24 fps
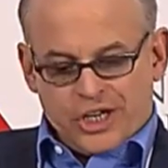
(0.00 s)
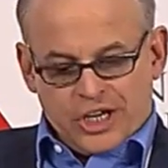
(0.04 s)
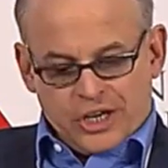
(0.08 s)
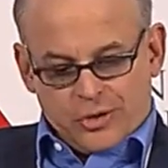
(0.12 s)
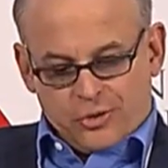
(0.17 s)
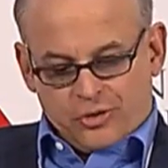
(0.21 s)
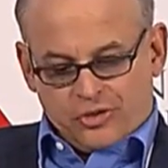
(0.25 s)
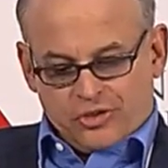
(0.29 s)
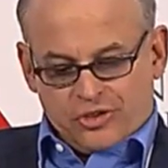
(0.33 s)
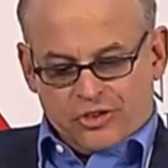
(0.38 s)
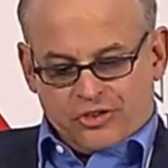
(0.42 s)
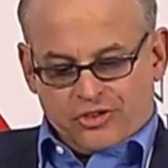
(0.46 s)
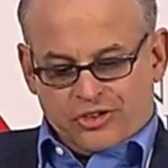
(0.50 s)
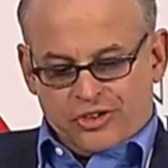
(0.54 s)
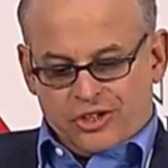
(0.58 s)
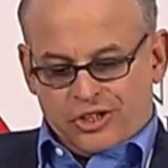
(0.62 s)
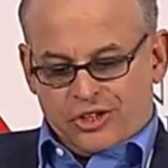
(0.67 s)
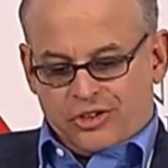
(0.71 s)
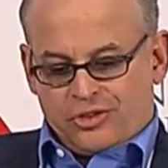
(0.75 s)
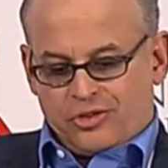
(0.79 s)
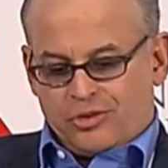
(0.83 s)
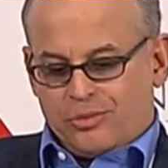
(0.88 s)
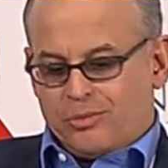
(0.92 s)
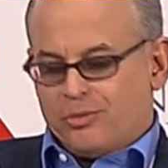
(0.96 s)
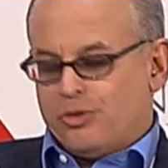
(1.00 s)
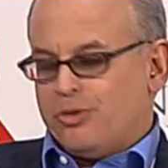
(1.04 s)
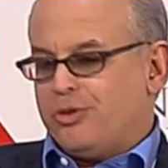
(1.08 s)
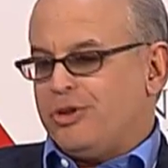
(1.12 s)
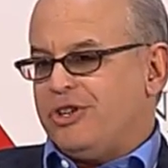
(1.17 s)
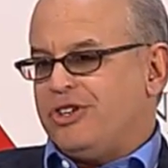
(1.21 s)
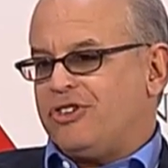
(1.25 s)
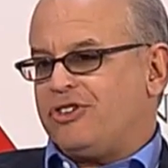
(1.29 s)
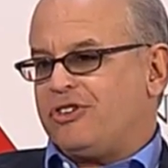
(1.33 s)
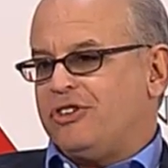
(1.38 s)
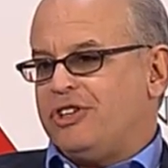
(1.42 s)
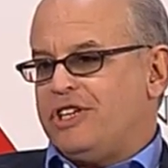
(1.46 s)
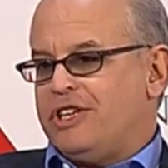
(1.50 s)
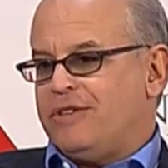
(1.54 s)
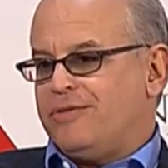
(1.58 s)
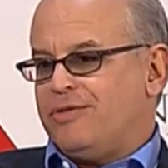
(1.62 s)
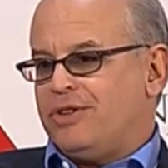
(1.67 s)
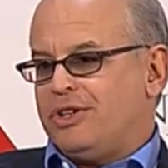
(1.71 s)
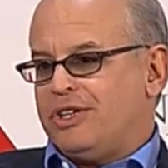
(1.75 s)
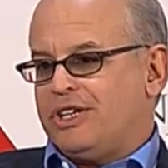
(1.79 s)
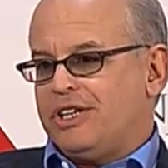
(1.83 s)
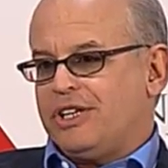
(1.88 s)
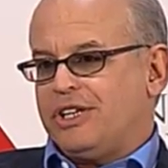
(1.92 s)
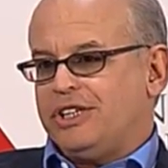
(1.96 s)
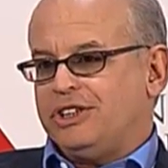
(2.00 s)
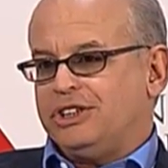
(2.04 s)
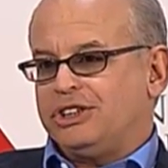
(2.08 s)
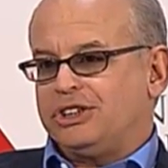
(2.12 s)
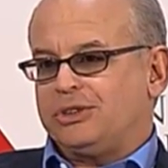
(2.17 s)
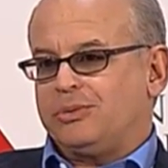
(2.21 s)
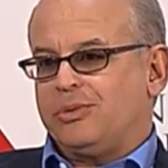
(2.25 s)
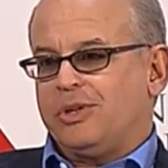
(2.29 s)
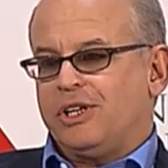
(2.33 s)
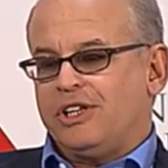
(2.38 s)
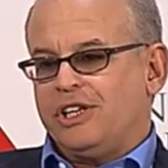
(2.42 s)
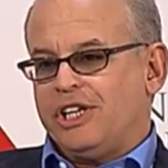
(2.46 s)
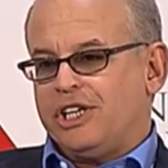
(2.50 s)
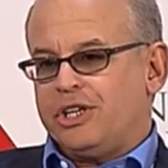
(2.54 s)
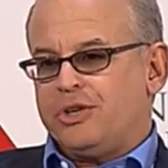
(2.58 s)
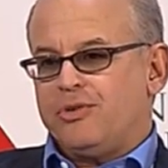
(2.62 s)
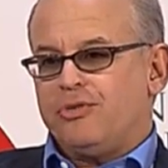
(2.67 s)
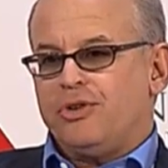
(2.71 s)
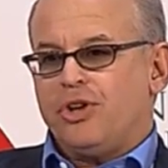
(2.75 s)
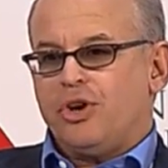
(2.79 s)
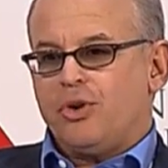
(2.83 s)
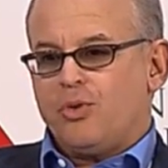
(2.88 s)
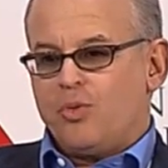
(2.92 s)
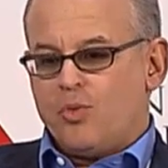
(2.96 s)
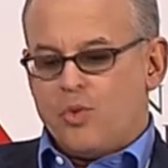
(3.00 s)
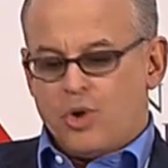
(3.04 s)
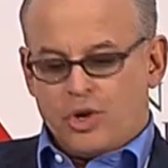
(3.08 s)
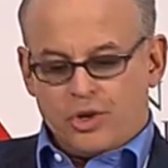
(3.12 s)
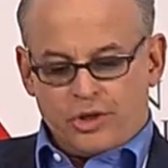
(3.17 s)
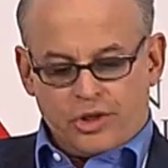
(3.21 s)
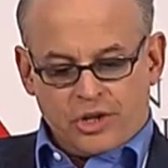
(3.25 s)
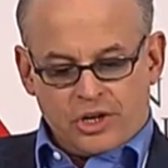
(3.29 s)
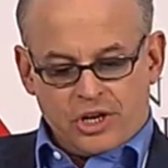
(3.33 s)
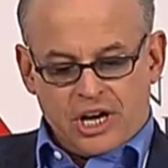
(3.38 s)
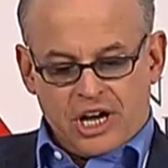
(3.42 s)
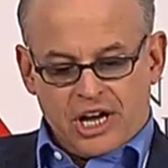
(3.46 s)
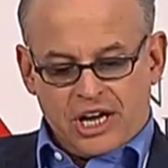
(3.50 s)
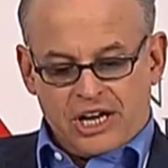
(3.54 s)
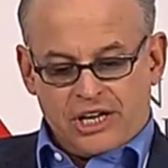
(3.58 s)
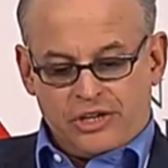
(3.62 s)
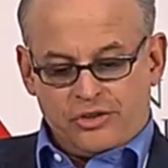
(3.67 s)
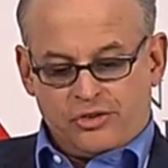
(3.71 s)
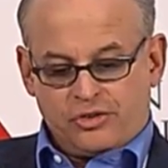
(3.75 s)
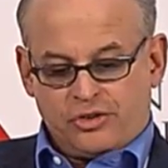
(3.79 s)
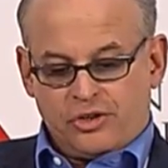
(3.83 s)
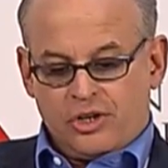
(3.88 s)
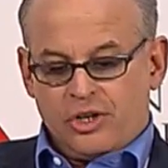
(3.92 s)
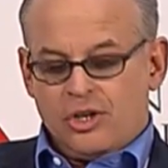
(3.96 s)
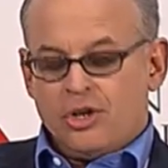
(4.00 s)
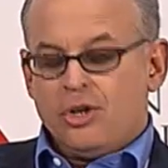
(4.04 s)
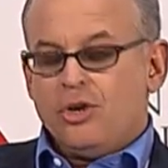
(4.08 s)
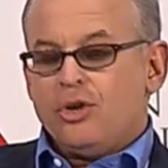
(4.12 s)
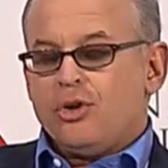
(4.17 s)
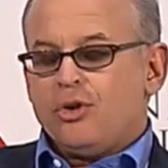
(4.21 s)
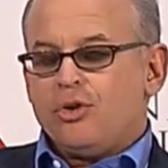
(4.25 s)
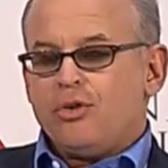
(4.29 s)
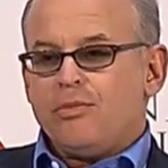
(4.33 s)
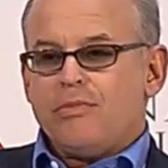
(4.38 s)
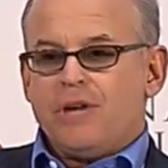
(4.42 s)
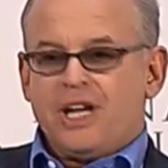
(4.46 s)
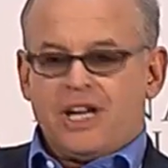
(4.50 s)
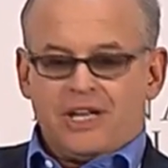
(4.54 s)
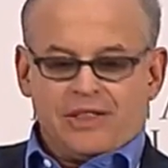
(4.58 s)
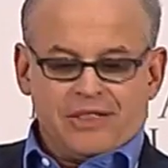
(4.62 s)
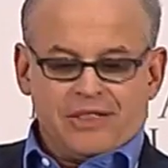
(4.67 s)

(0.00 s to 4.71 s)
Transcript: I was listening to Maurice Levy, and I just want to let you know we're the guys who make